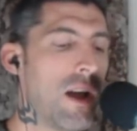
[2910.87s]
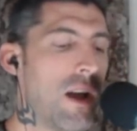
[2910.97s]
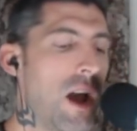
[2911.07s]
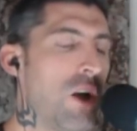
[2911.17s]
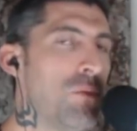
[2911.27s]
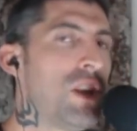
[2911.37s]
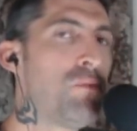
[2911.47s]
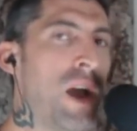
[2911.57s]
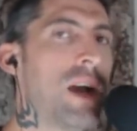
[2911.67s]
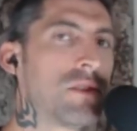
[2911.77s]
How many
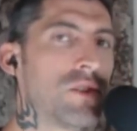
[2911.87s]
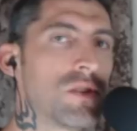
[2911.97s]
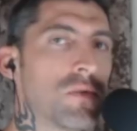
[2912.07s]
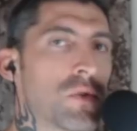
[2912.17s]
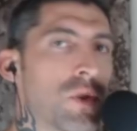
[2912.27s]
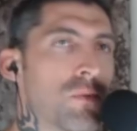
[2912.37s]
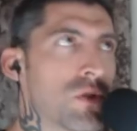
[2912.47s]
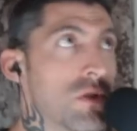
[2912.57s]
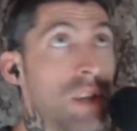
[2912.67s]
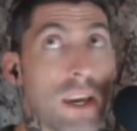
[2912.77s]
passages of Scripture,
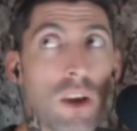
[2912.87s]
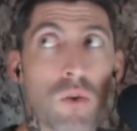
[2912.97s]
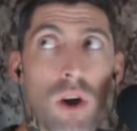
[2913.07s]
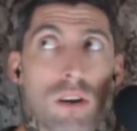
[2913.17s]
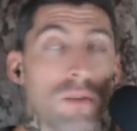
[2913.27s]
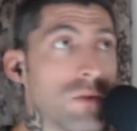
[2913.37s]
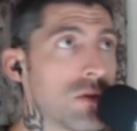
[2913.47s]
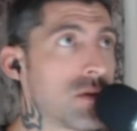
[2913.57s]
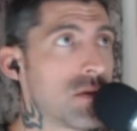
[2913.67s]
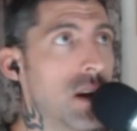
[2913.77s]
2
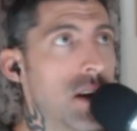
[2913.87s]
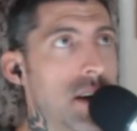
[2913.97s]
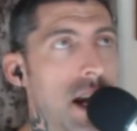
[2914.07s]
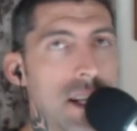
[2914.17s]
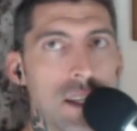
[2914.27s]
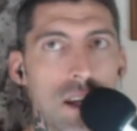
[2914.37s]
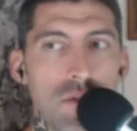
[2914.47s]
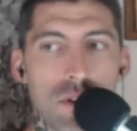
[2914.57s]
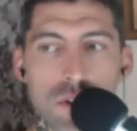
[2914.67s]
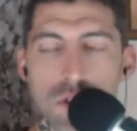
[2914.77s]
Chronicles 19,
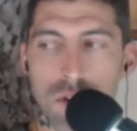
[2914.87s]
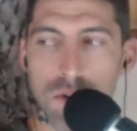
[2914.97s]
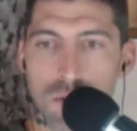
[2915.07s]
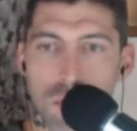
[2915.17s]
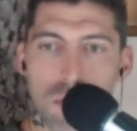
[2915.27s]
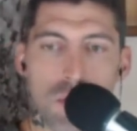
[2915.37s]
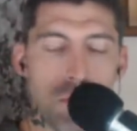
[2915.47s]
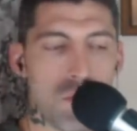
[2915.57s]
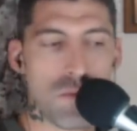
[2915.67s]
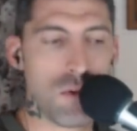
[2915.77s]
verse 2, will
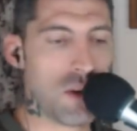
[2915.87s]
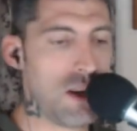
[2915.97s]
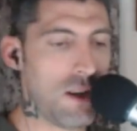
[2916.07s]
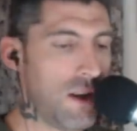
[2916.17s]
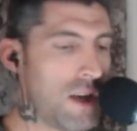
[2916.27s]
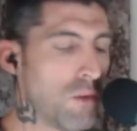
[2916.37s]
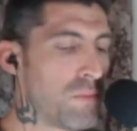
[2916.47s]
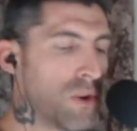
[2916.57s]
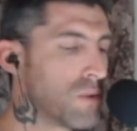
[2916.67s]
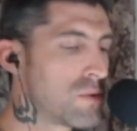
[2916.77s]
you help
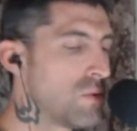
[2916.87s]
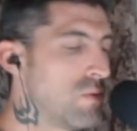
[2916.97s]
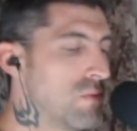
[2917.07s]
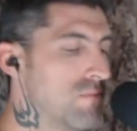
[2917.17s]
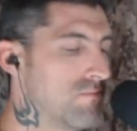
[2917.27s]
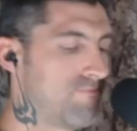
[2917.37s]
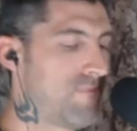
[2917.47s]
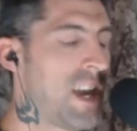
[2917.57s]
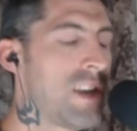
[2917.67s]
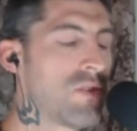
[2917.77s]
those who
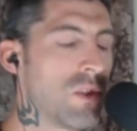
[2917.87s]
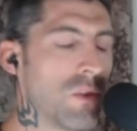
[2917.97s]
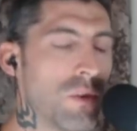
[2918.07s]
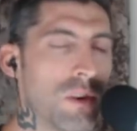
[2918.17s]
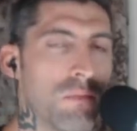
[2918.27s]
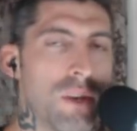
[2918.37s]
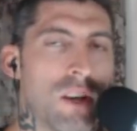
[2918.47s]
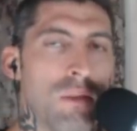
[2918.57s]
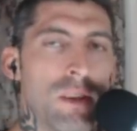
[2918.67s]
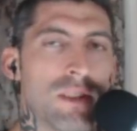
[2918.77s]
hate the Lord and
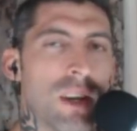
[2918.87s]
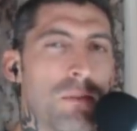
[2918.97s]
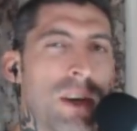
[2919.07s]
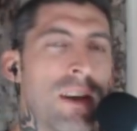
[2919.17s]
become his enemy?